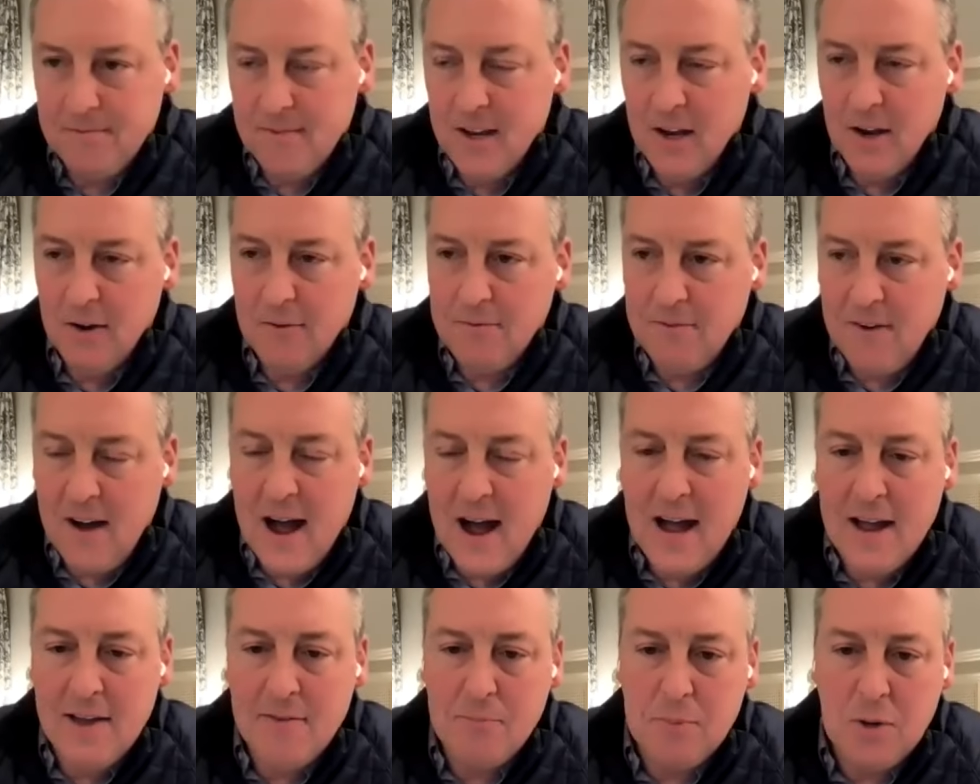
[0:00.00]
you know,
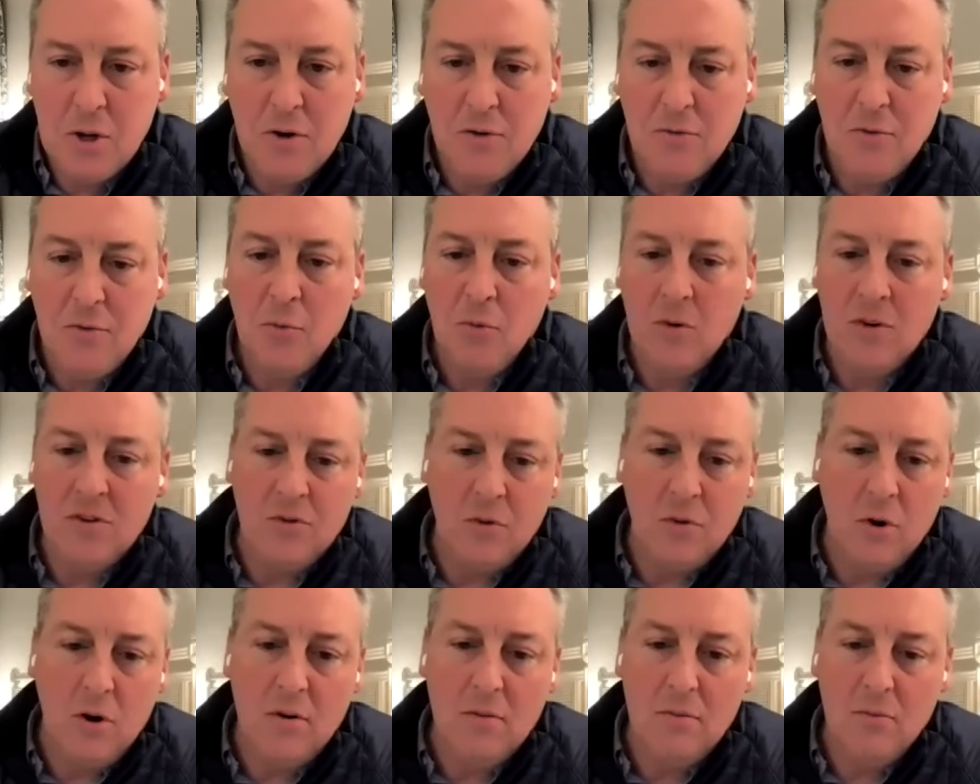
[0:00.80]
five beautiful
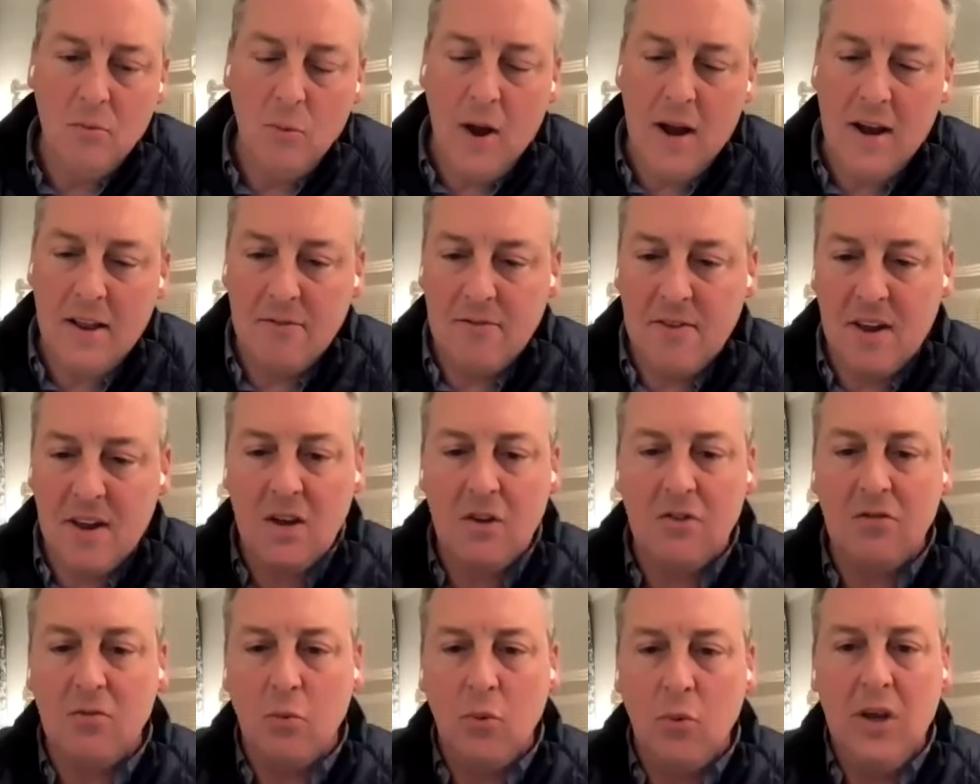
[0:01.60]
resort wedding
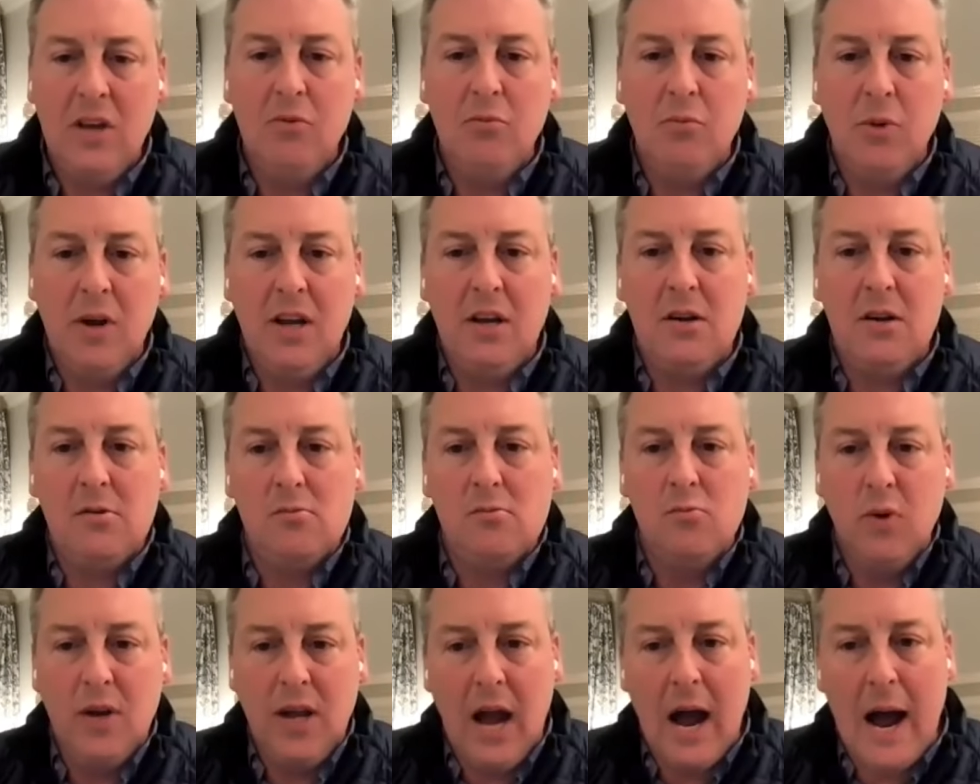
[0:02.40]
venues. We, we,
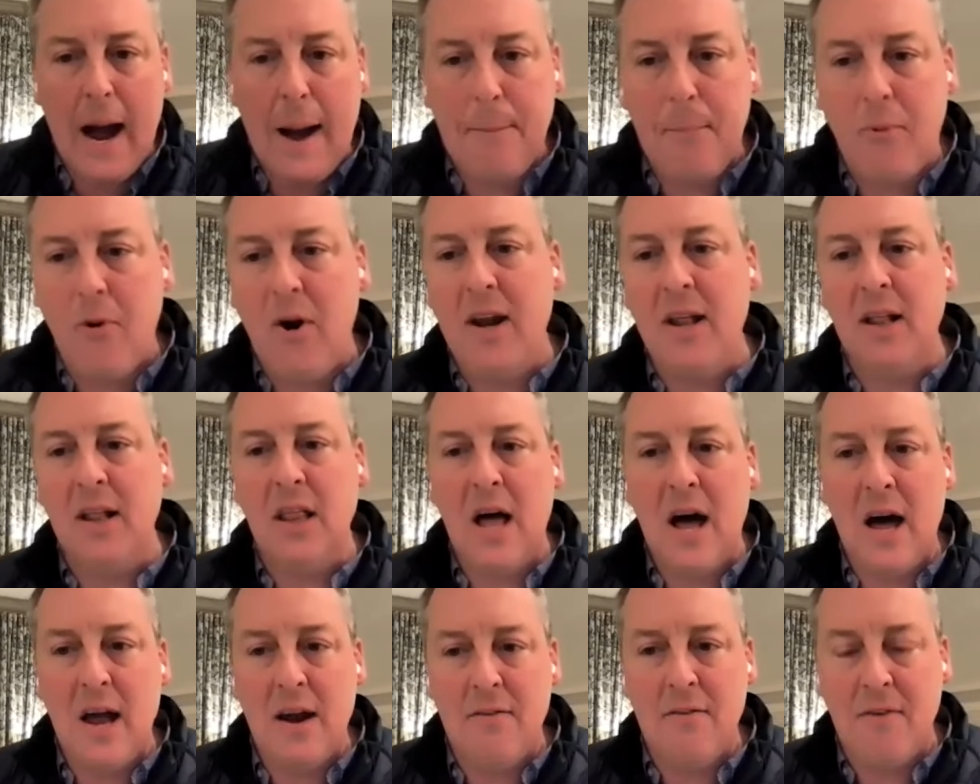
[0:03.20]
we operate a
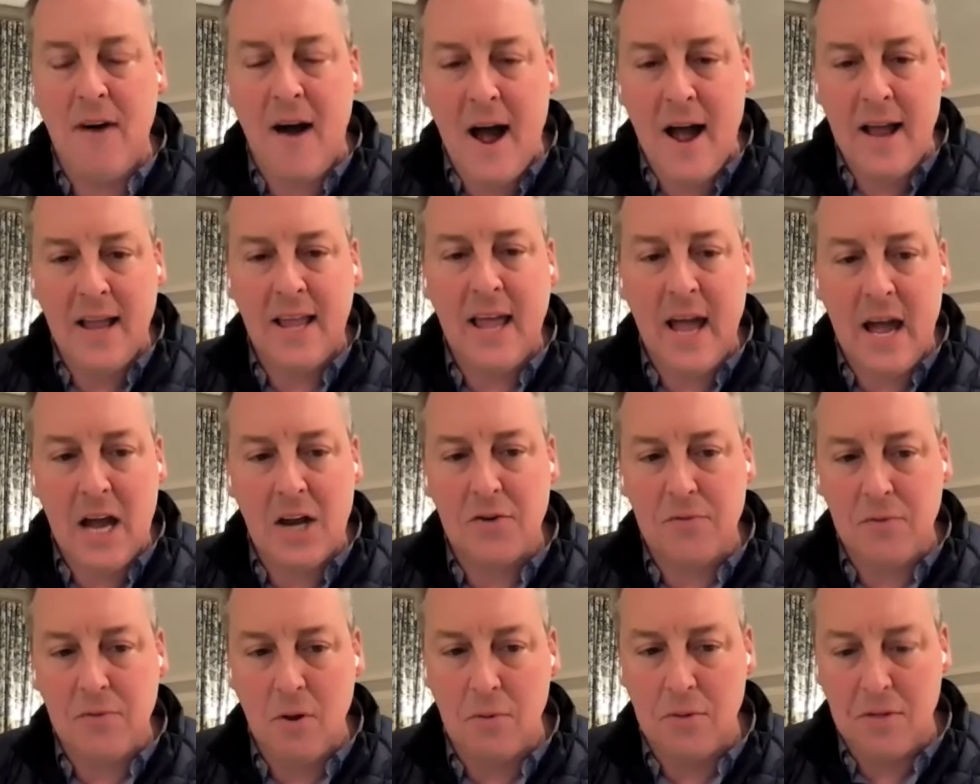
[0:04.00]
lot of high
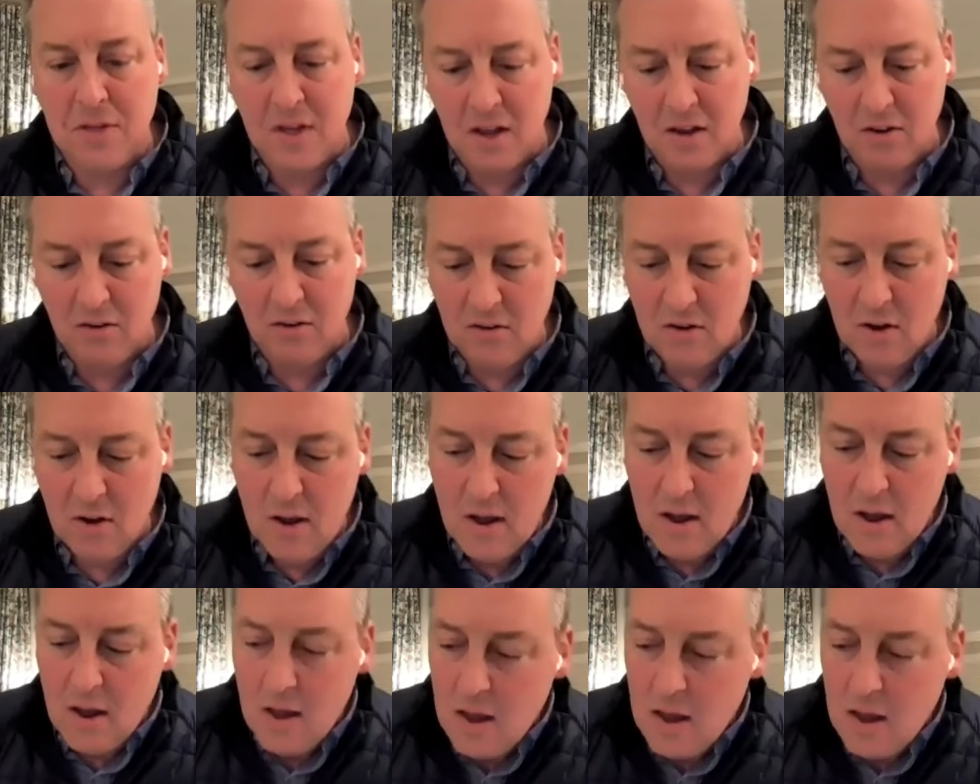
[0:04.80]
cash flow things.